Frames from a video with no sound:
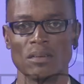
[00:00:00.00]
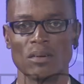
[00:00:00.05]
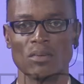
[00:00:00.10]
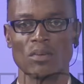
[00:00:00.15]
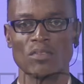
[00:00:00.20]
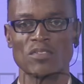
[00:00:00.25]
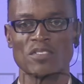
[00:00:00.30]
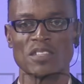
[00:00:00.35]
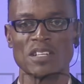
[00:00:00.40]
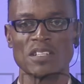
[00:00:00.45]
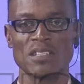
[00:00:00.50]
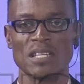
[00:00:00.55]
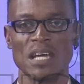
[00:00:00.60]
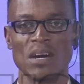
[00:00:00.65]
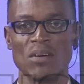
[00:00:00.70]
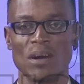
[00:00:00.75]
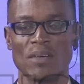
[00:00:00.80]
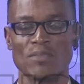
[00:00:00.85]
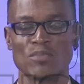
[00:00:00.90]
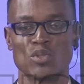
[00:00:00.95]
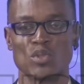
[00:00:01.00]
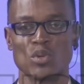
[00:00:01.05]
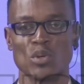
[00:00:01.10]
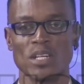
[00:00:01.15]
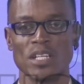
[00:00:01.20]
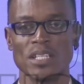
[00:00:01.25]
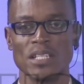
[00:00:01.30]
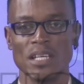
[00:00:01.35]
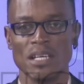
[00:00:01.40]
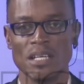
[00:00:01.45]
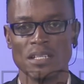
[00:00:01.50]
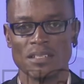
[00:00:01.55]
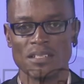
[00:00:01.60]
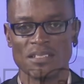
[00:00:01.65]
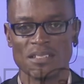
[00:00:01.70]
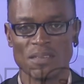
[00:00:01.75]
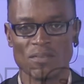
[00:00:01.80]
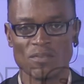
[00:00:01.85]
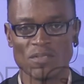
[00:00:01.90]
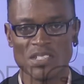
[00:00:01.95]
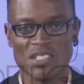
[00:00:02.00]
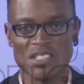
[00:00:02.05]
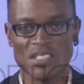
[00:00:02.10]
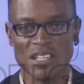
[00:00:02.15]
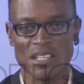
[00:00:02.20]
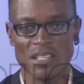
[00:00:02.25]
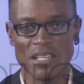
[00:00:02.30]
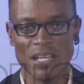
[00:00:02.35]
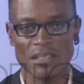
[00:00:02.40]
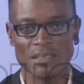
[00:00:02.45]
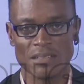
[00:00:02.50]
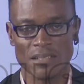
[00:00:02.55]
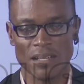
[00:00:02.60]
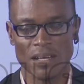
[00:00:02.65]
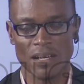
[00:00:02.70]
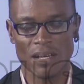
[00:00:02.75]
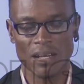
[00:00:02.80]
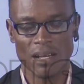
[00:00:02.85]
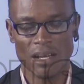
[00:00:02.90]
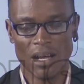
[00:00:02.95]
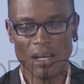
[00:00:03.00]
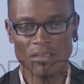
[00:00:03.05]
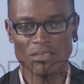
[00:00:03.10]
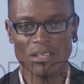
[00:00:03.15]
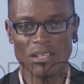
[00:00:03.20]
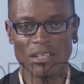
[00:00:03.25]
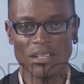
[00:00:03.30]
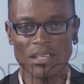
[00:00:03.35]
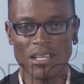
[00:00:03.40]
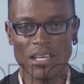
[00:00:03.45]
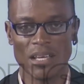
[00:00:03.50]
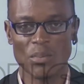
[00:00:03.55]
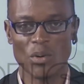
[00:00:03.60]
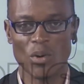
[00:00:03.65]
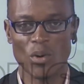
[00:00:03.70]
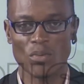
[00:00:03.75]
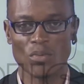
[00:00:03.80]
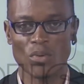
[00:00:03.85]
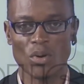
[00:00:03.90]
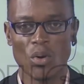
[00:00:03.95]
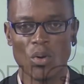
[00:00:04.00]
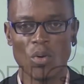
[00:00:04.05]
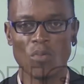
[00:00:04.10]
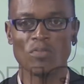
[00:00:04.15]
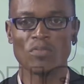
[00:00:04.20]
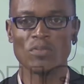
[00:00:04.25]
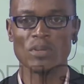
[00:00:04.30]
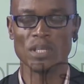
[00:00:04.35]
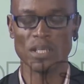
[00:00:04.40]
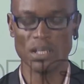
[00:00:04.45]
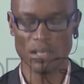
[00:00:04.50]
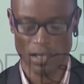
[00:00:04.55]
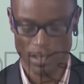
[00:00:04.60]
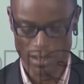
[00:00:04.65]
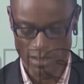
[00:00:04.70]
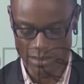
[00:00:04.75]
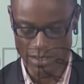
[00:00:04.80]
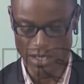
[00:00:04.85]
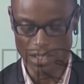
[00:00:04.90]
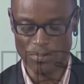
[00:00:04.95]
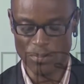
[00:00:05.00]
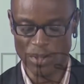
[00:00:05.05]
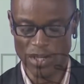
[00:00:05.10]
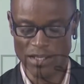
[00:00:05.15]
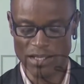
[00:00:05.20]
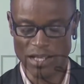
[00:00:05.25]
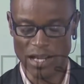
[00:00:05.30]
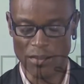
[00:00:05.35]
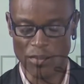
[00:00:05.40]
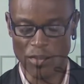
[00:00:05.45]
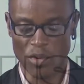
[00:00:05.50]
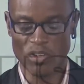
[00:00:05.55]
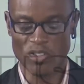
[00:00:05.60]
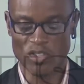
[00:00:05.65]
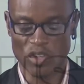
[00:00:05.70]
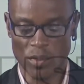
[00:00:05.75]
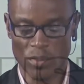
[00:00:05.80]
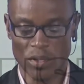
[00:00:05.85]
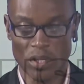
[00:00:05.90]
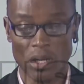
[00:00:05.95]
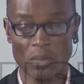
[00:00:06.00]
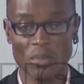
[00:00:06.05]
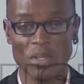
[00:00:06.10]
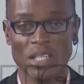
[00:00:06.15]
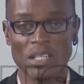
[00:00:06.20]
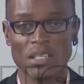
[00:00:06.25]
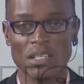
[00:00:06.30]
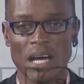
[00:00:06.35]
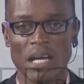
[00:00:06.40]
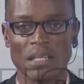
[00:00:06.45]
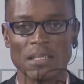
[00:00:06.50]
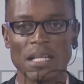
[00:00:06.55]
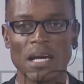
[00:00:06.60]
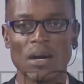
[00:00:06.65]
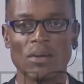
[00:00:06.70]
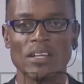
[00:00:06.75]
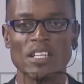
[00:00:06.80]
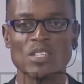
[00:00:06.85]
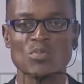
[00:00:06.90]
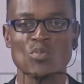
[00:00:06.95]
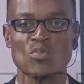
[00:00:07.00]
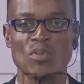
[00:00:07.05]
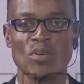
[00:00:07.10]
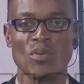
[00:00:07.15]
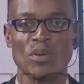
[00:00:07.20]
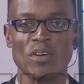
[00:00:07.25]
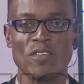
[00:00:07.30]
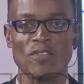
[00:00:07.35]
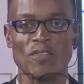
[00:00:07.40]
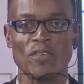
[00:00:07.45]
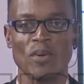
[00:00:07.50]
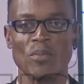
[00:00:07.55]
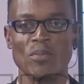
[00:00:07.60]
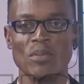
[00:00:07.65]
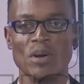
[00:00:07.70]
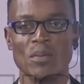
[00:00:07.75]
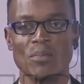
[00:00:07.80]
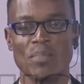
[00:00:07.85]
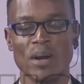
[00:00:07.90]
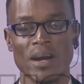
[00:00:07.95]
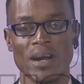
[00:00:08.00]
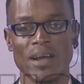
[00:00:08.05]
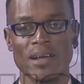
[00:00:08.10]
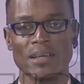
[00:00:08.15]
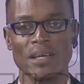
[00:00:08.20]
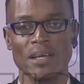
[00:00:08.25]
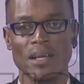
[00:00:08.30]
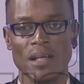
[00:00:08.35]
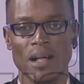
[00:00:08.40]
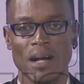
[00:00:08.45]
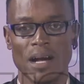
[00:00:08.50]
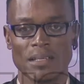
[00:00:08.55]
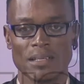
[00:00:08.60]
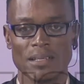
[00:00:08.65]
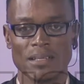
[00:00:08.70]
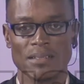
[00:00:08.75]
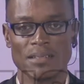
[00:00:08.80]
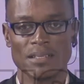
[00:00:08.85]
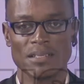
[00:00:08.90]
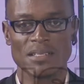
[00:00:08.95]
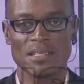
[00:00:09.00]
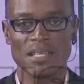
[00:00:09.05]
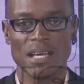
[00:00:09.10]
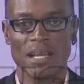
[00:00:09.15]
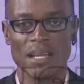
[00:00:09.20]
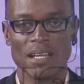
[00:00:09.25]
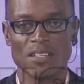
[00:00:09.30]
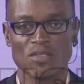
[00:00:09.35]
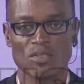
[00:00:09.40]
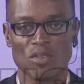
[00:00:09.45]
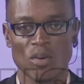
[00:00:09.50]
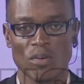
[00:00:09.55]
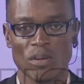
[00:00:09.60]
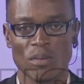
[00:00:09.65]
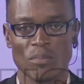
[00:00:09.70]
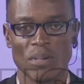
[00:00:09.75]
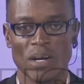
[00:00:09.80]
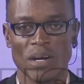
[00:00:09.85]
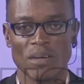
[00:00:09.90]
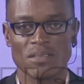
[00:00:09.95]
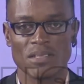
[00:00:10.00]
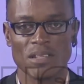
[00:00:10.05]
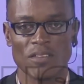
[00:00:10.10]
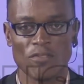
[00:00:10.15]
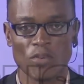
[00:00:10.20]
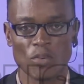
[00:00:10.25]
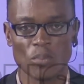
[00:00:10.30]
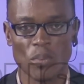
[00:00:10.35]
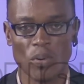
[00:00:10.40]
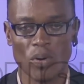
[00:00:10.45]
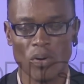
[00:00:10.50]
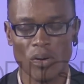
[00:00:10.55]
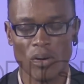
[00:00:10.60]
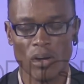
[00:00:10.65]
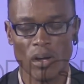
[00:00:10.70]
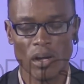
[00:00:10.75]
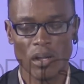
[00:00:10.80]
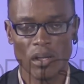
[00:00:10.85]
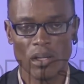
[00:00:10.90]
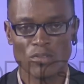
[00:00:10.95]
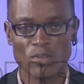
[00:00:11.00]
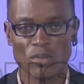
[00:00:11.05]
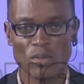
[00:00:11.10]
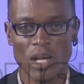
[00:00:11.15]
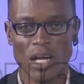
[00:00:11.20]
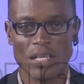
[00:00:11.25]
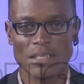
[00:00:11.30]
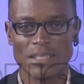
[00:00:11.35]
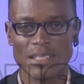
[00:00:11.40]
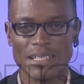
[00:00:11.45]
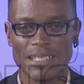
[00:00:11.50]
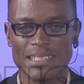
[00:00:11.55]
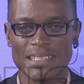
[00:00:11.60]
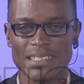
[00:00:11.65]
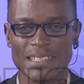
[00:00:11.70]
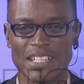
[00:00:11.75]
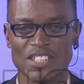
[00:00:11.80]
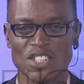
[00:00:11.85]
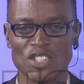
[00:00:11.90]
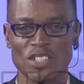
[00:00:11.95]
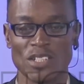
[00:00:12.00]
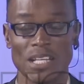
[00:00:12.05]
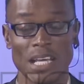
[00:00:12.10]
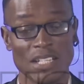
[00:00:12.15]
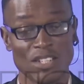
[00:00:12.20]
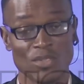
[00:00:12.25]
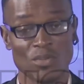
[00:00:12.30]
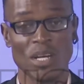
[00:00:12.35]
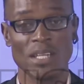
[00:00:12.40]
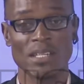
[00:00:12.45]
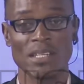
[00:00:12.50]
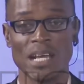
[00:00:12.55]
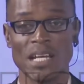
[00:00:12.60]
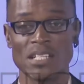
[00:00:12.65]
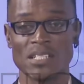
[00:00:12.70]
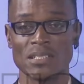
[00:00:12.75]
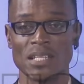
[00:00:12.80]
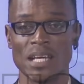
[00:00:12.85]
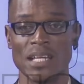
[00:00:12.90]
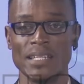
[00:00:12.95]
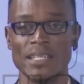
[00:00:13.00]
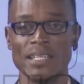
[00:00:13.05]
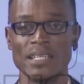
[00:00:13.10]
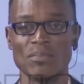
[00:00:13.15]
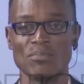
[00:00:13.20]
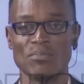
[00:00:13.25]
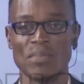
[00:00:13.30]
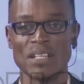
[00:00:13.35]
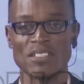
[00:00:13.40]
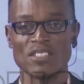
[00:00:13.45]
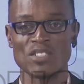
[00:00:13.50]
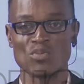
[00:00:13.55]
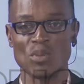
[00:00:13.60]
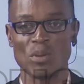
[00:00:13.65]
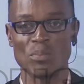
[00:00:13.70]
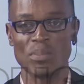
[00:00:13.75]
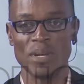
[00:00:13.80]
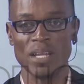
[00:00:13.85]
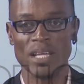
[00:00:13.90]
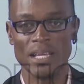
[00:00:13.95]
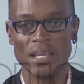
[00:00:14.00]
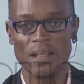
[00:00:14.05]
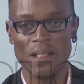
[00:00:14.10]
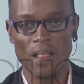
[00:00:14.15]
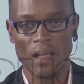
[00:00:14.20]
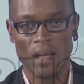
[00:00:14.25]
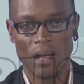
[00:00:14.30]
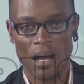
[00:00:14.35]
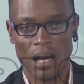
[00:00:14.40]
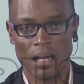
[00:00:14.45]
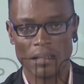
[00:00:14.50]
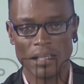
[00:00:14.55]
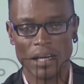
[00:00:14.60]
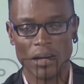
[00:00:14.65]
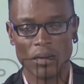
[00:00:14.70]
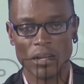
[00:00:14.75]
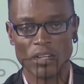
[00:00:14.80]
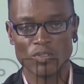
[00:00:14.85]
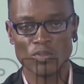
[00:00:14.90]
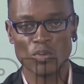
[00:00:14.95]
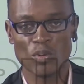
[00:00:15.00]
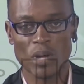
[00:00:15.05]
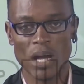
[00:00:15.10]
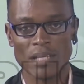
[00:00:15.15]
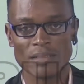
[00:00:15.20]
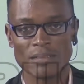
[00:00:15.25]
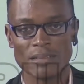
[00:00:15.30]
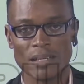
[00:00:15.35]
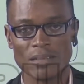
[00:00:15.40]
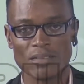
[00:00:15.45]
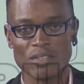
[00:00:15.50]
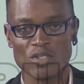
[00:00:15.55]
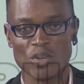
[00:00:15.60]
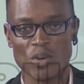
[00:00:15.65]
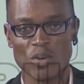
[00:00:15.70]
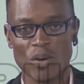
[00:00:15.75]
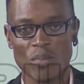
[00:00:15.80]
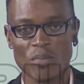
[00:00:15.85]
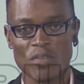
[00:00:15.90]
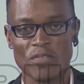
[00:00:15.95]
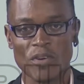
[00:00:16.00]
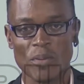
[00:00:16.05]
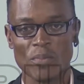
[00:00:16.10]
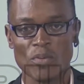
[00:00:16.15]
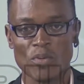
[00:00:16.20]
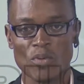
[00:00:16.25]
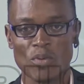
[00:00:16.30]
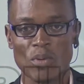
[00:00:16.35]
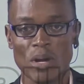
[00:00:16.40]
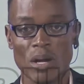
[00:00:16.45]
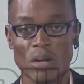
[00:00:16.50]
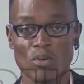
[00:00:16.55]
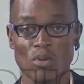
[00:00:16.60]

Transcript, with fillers: lot of states now have joined the 17 state that uh, actually came on. Hopefully, it gets better. More is all be coming in. And now let's move away from para athletics there. Let's talk about uh, football. Let's look at the national, Nigerian National League matches were played. And now let's look at the result coming from Group, uh,